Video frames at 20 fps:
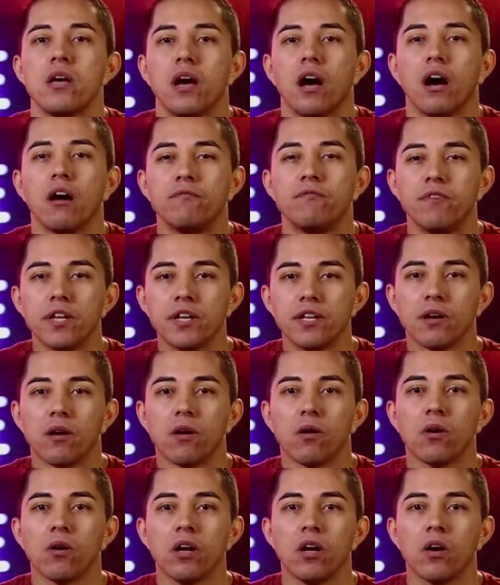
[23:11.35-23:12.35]
A
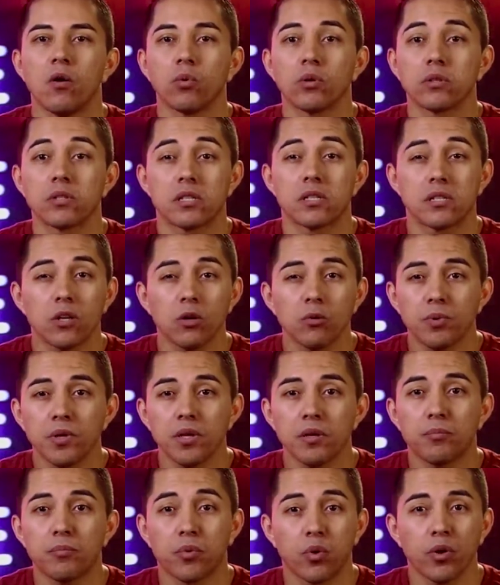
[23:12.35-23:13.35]
video will still be
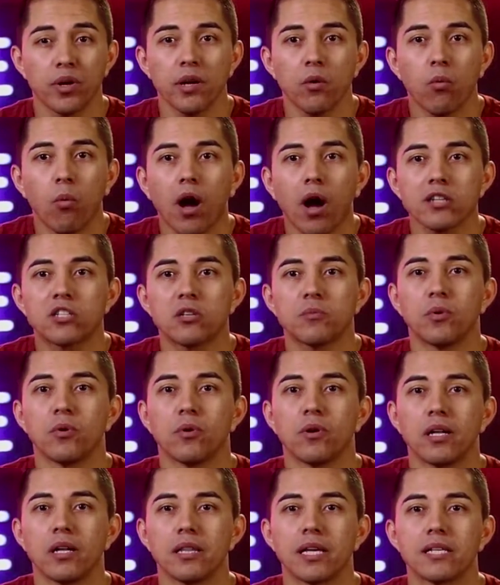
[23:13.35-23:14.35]
pretty
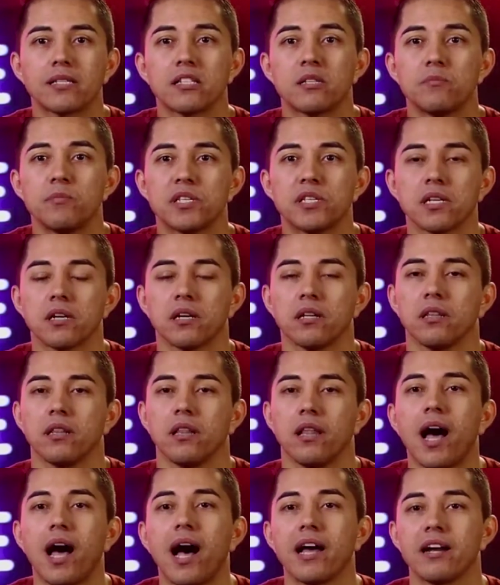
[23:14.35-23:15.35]
watchable unless it's missing a
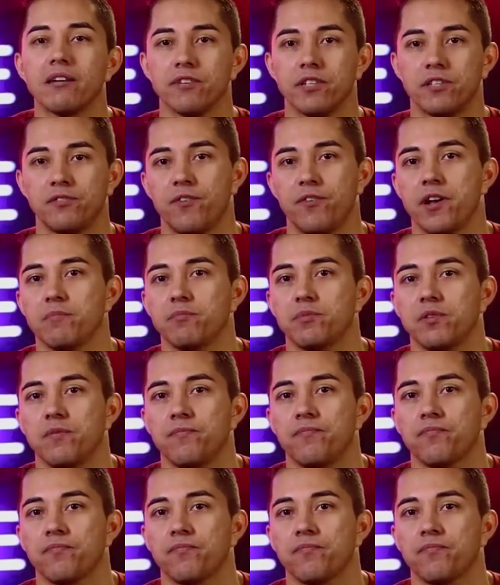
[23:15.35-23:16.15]
lot of its frames.